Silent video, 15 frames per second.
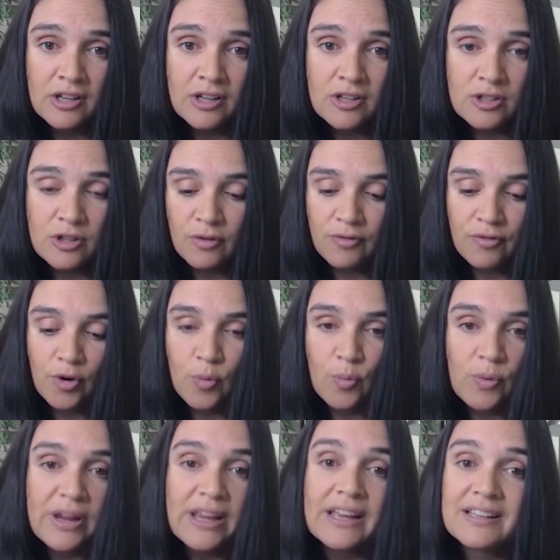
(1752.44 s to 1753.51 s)
So for
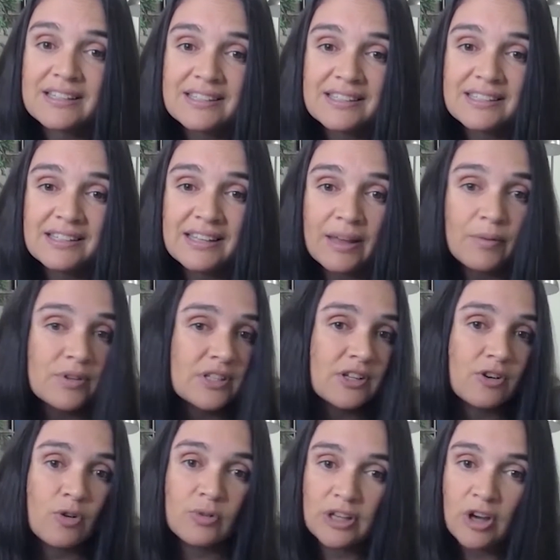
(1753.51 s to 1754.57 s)
weeks, that was their
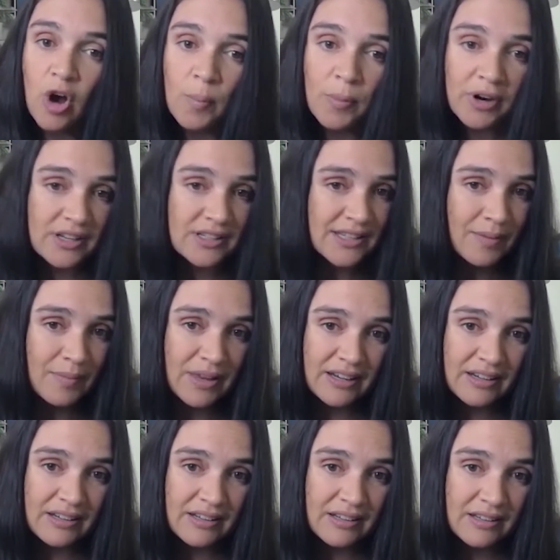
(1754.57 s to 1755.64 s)
only homework assignment.
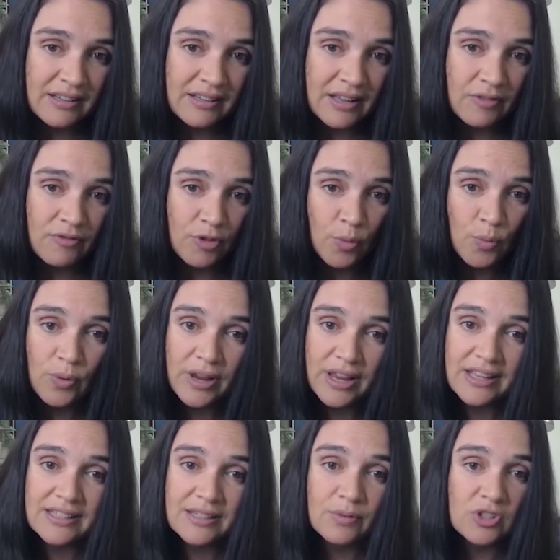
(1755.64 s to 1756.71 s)
That for
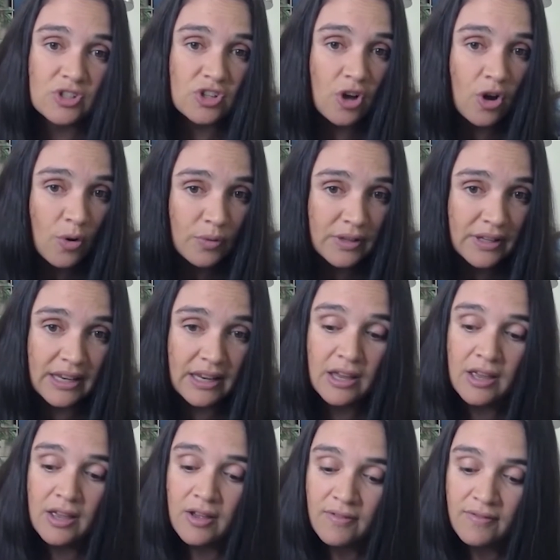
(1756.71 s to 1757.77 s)
weeks, it was only
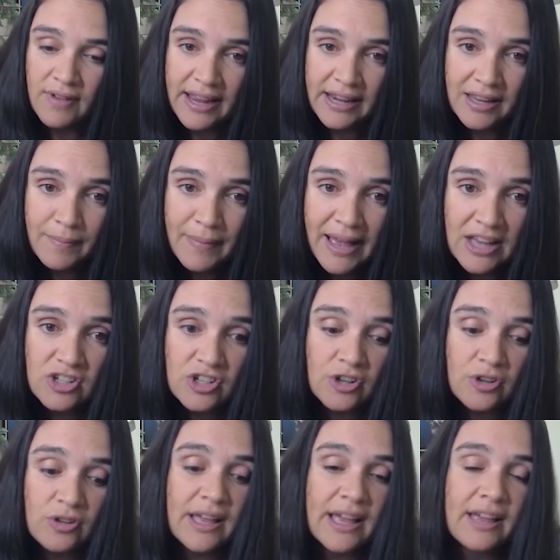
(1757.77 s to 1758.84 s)
find compassion in
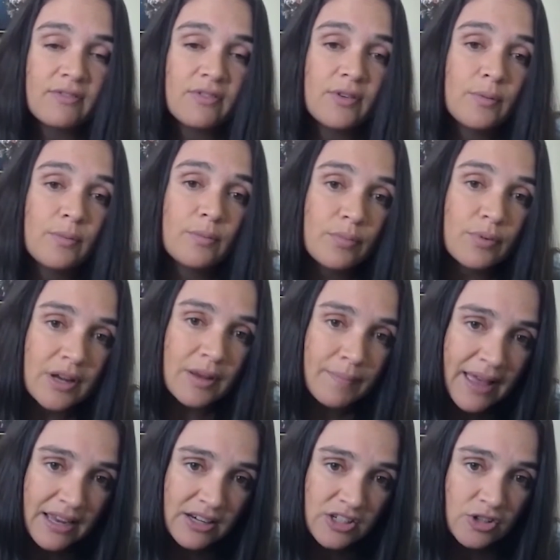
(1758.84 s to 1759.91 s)
your life, bring it
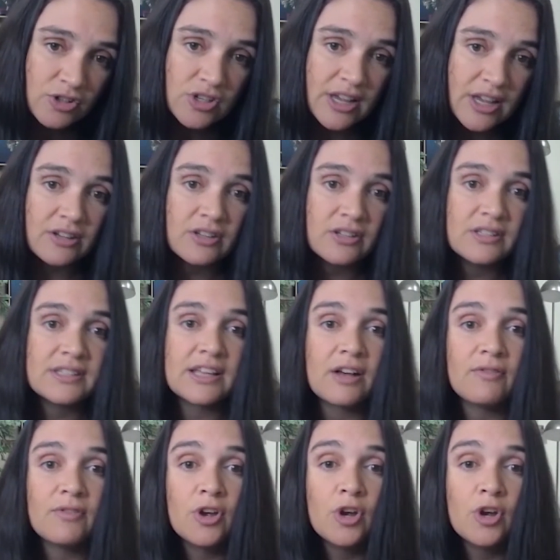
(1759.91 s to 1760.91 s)
back to your childhood self.